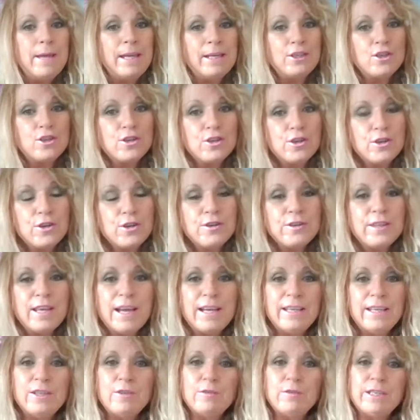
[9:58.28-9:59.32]
Make sure
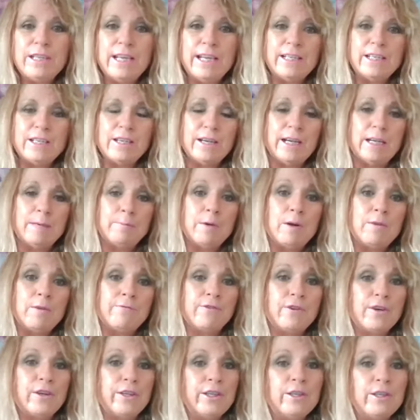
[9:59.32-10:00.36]
that you take time out
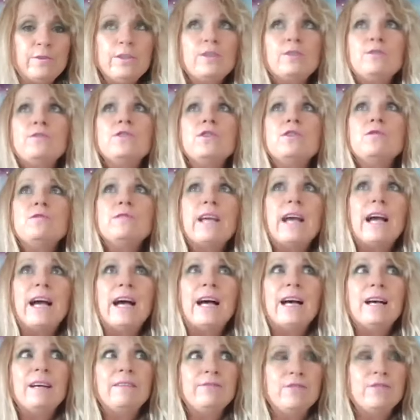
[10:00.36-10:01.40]
for you. You don't
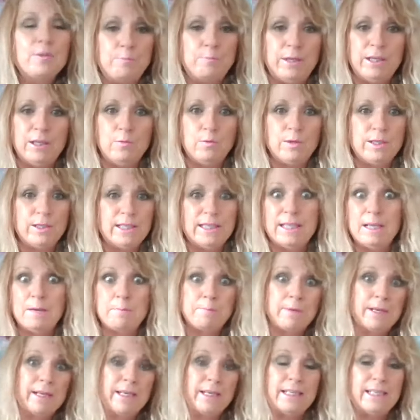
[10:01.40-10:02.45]
have to be with
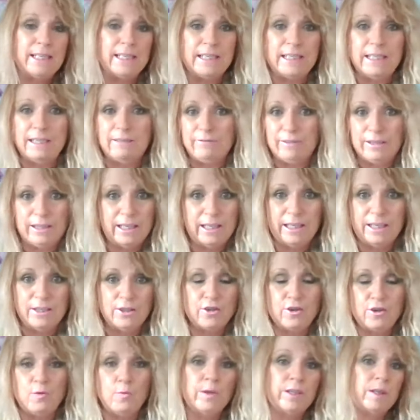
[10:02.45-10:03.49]
somebody
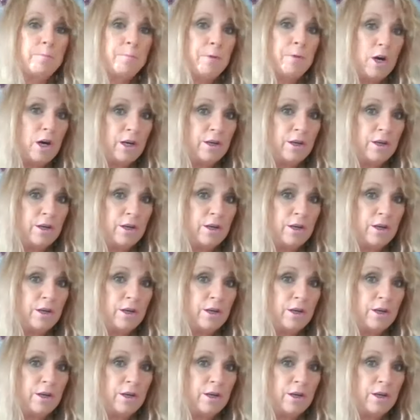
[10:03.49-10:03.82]
significant or with a